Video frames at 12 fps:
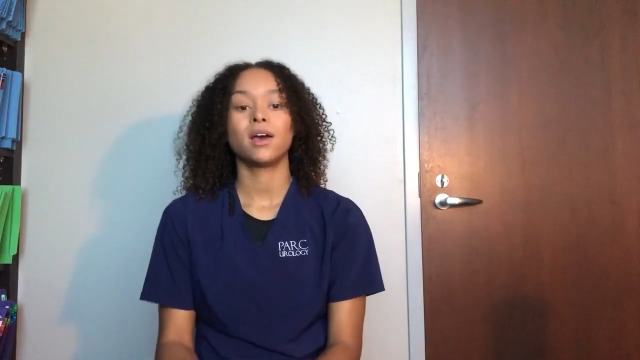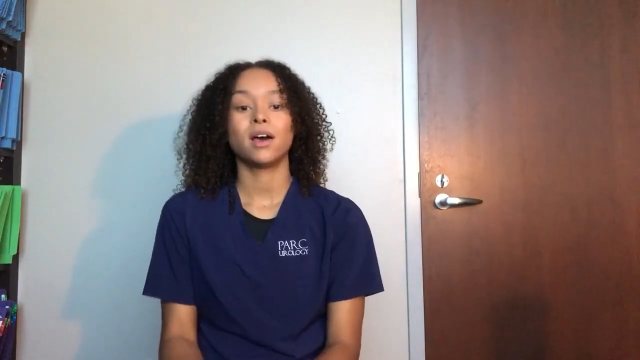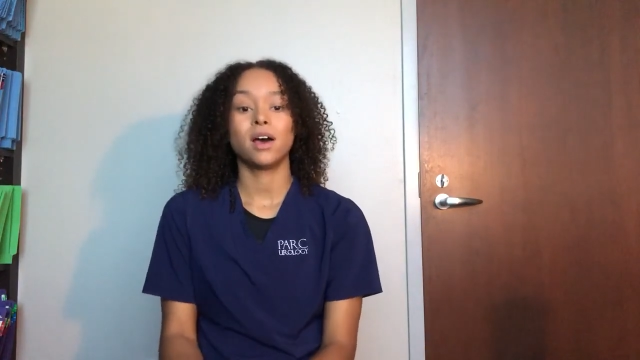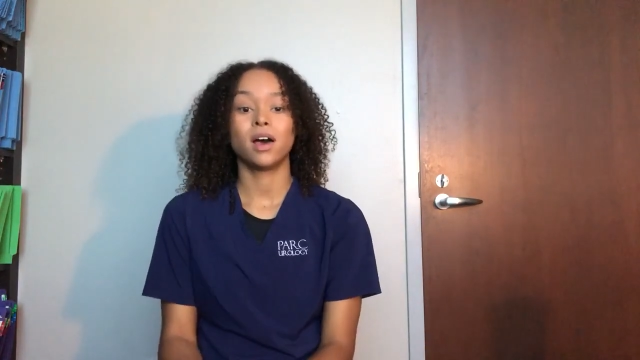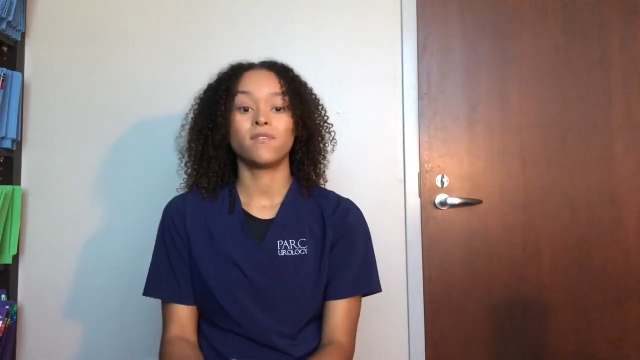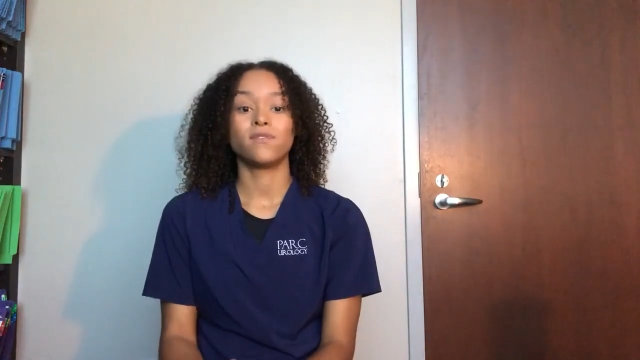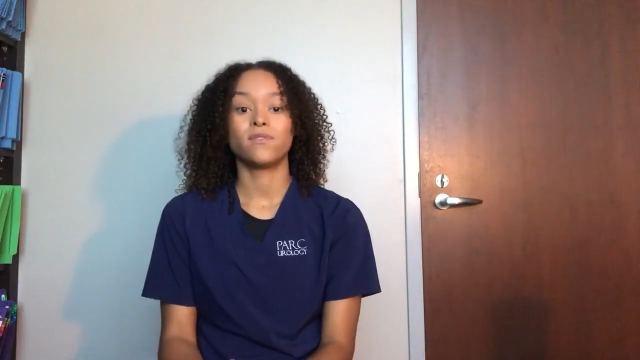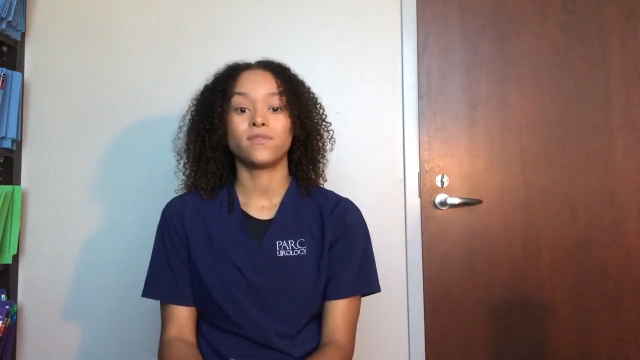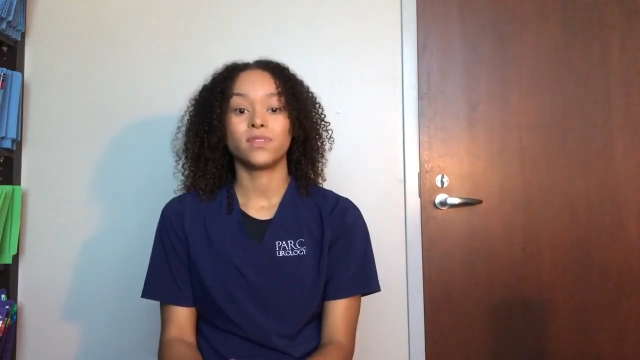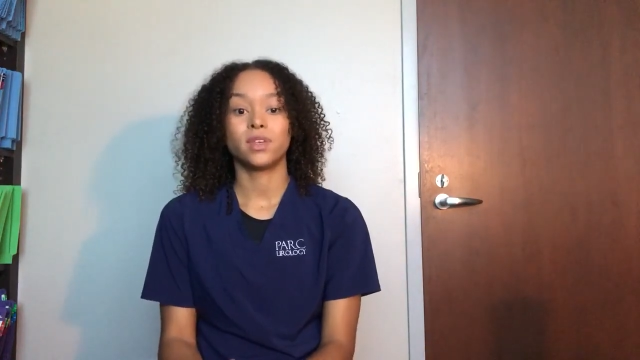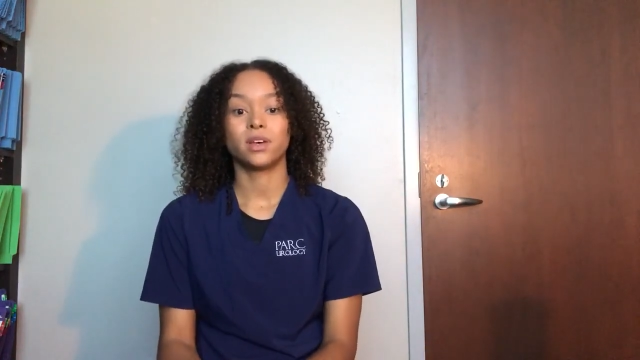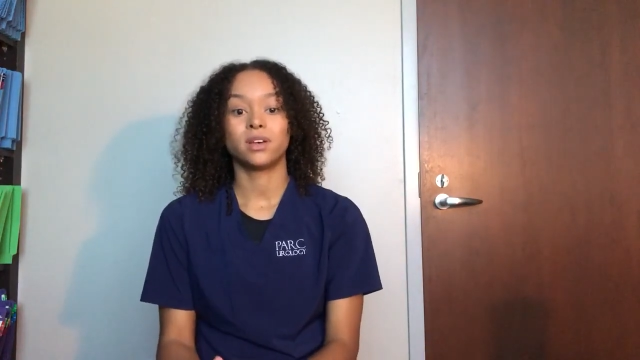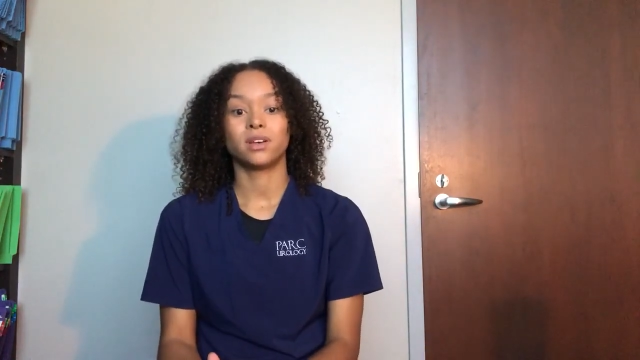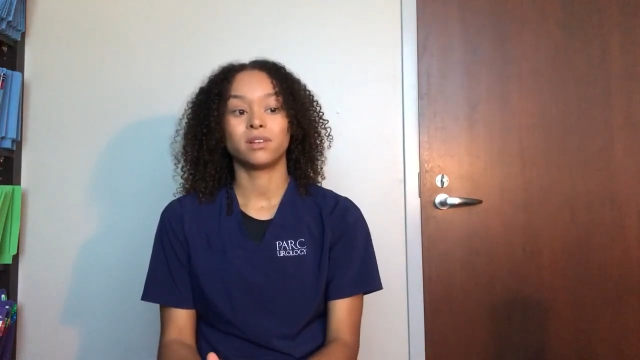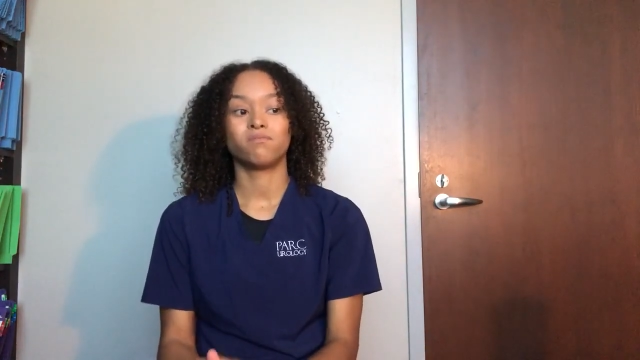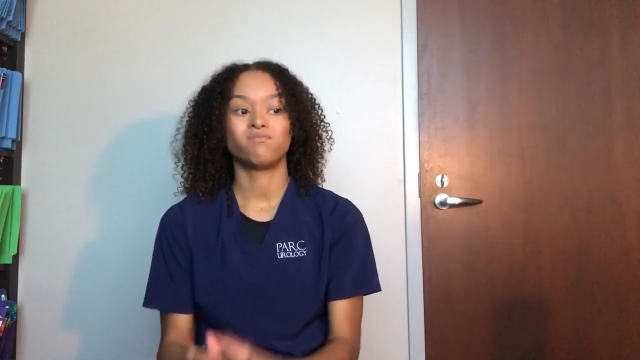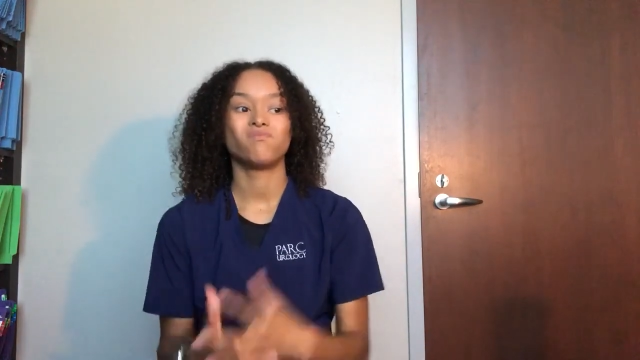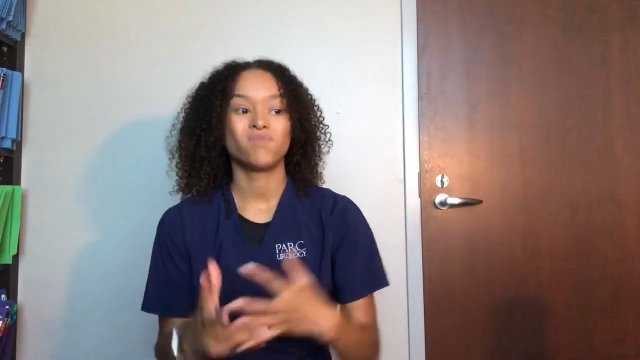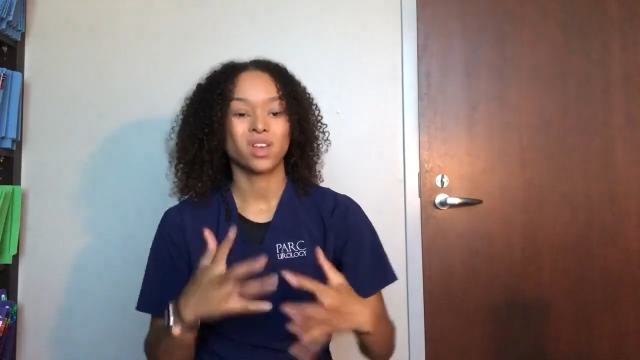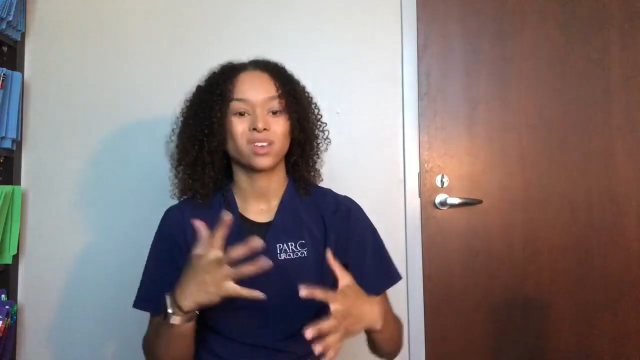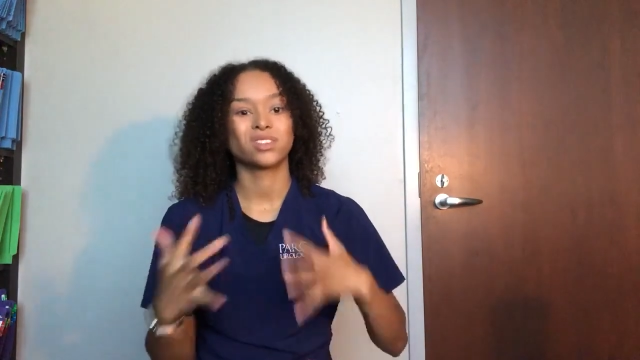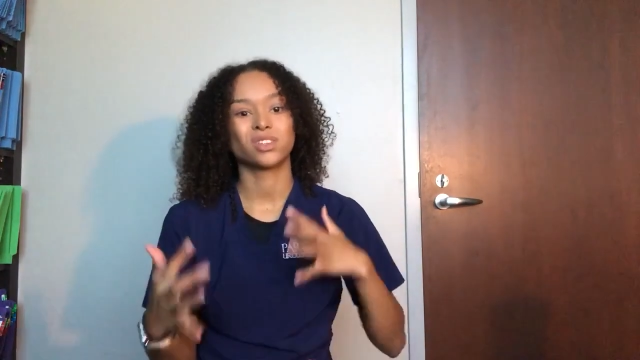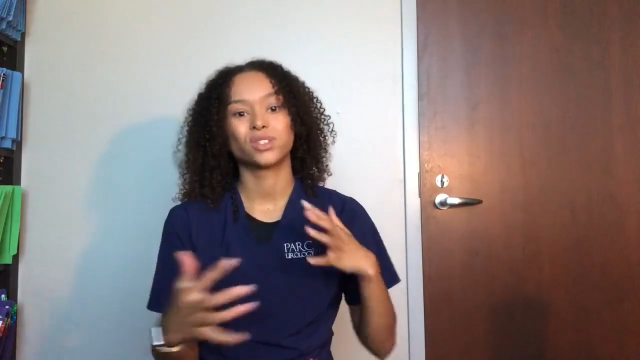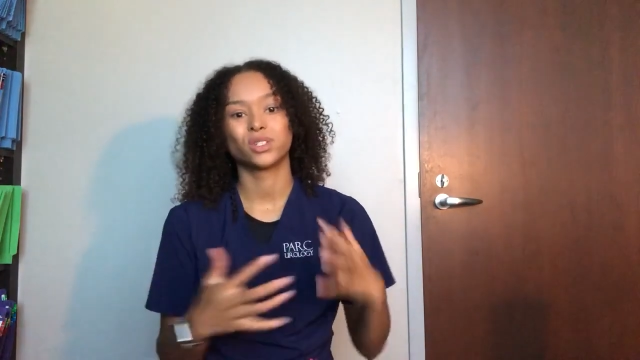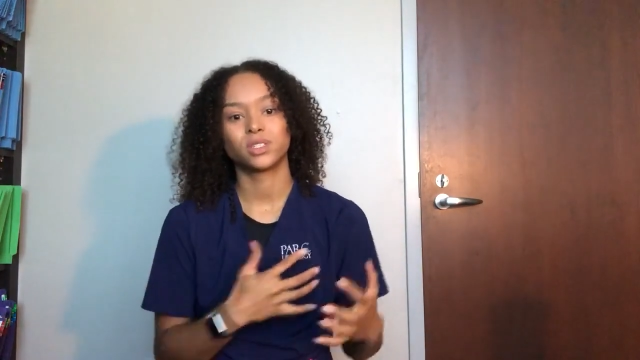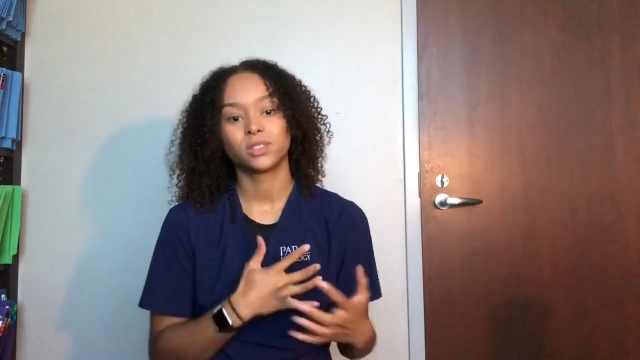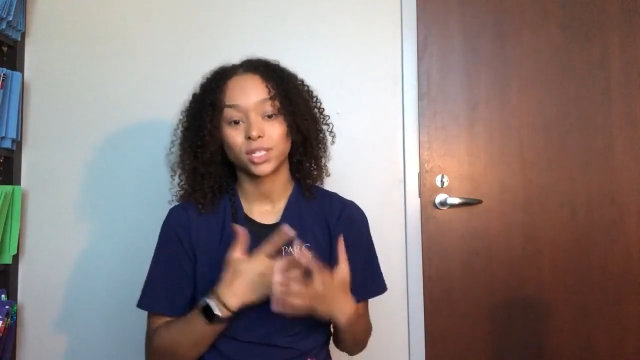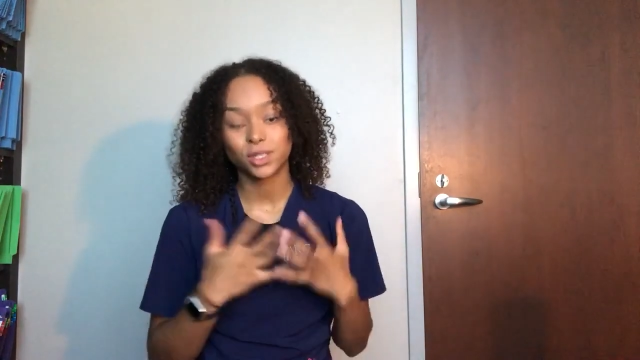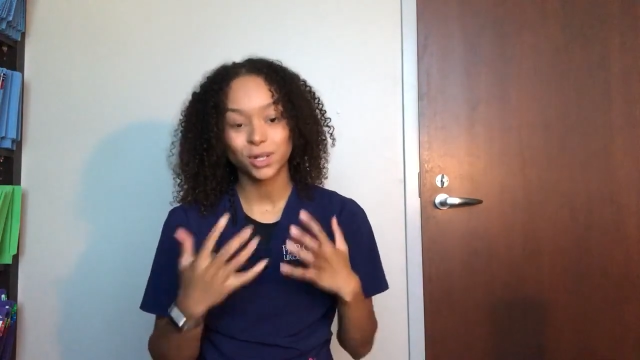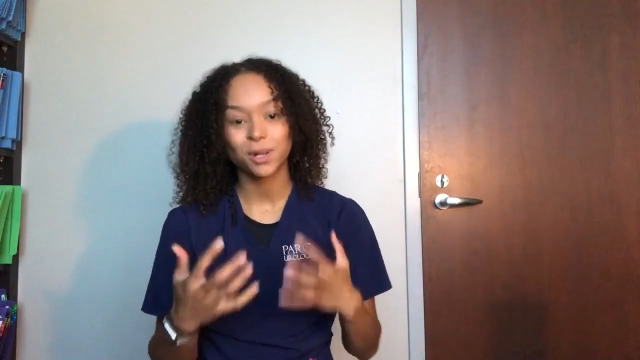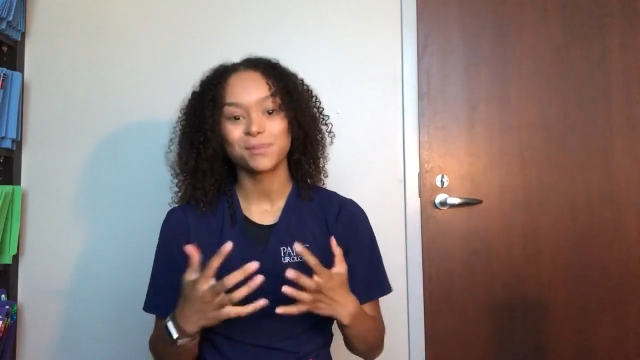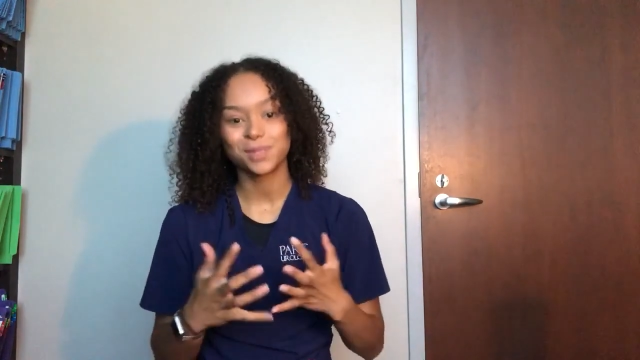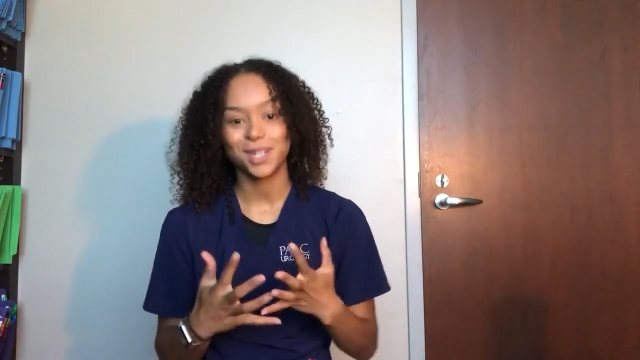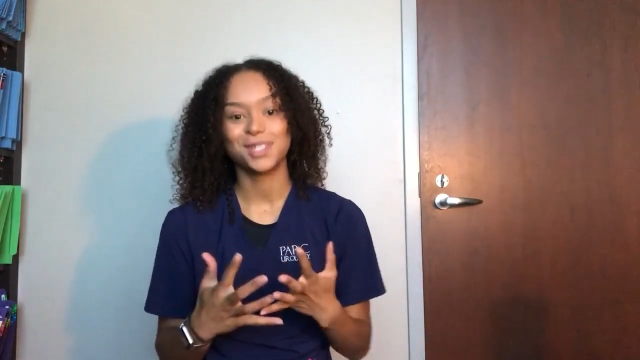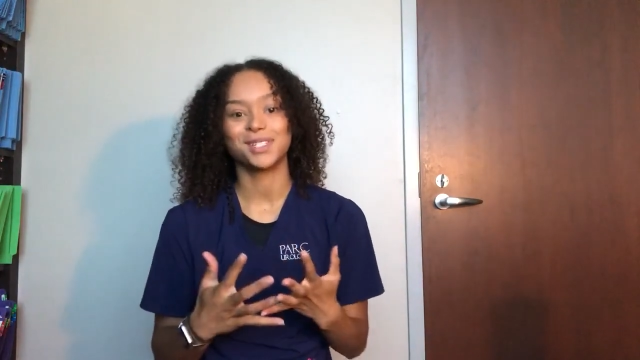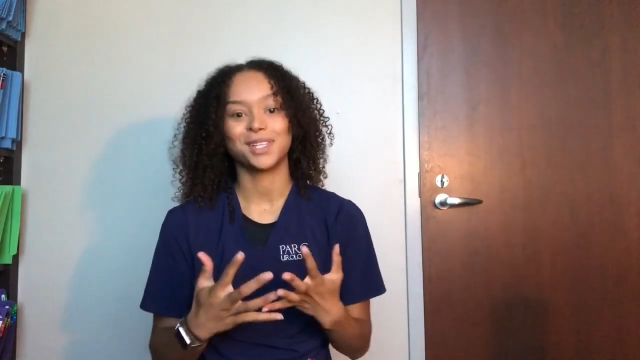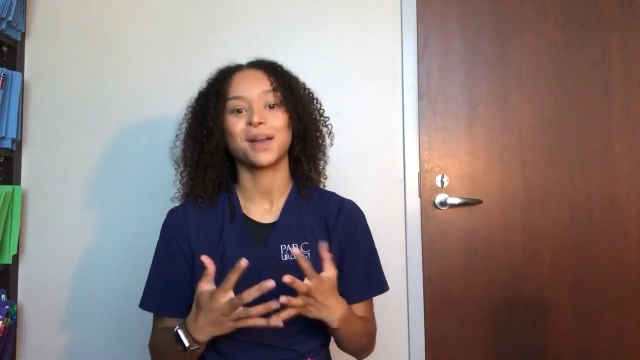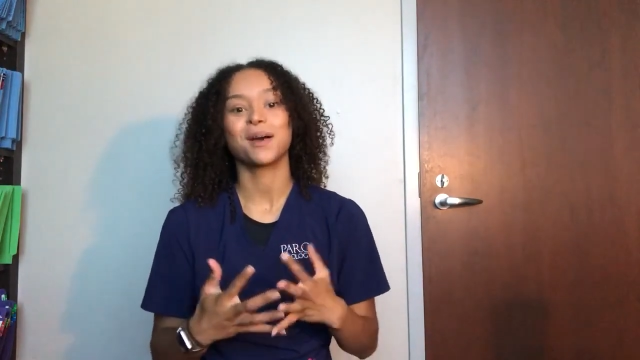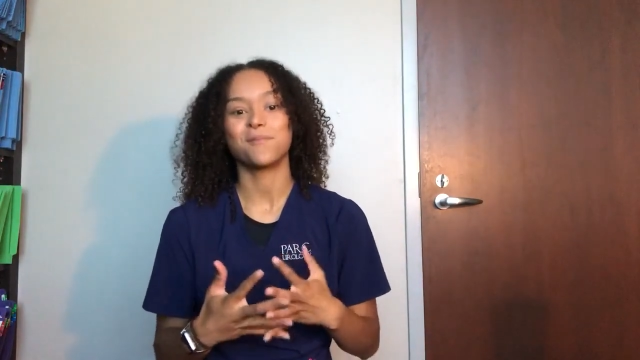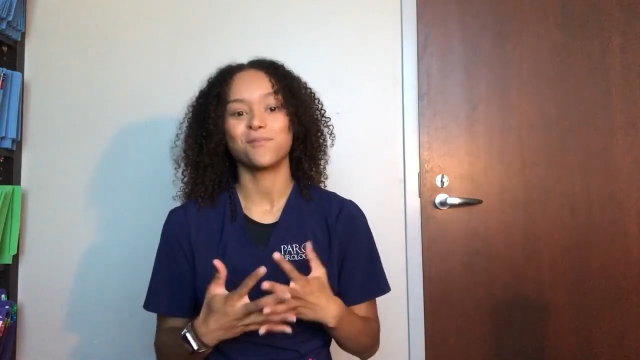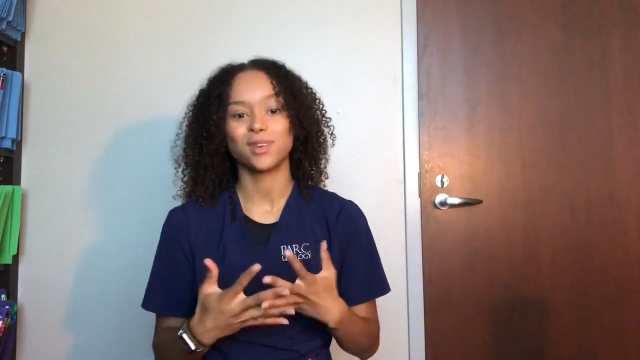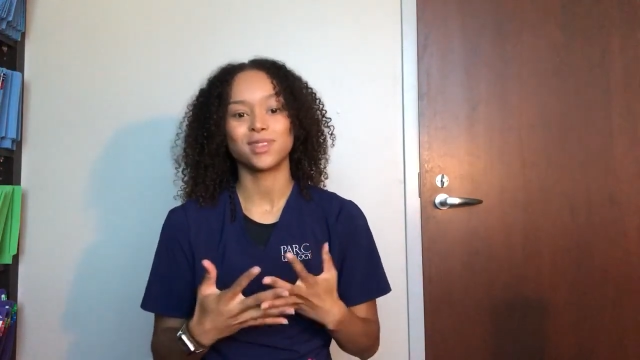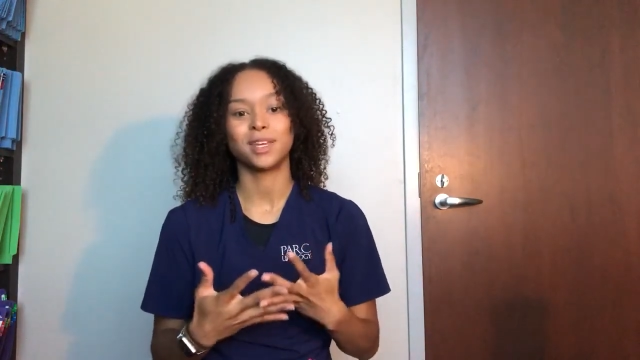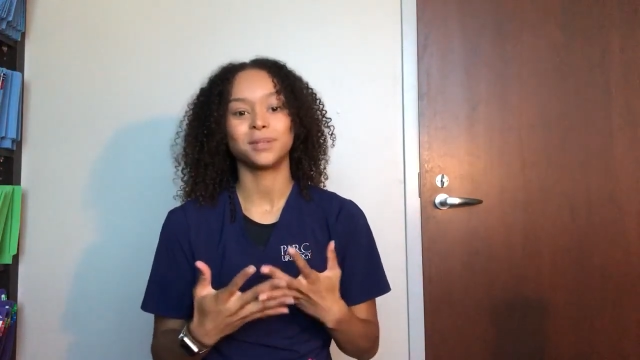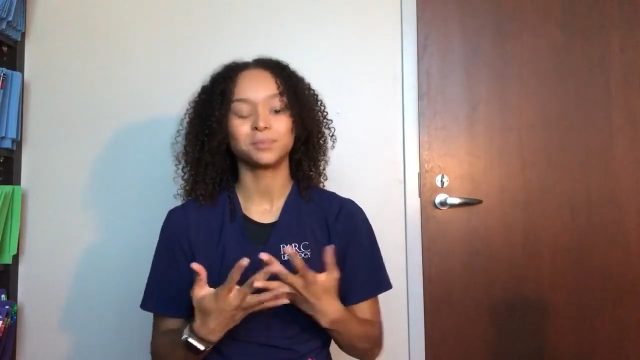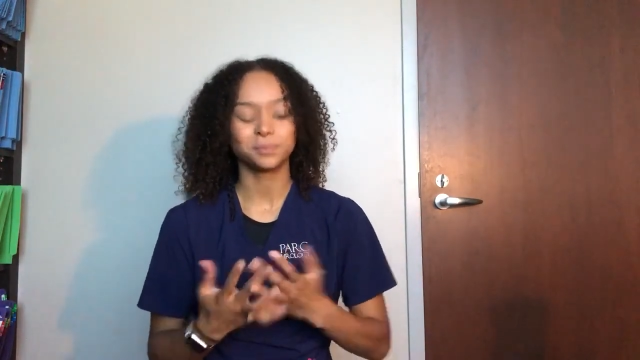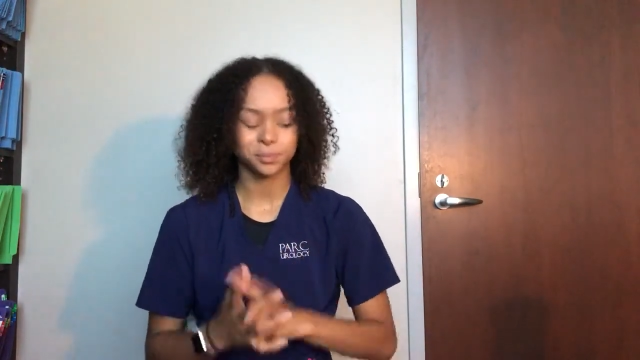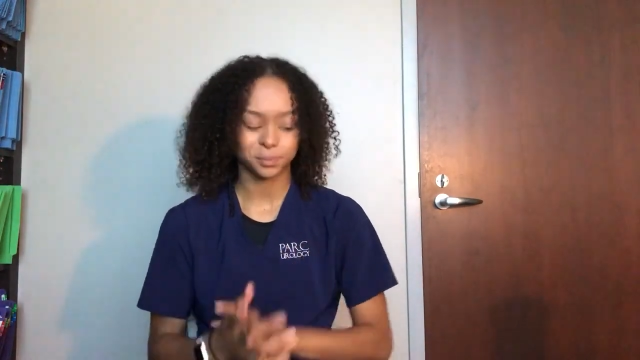of the circumstances that come with it.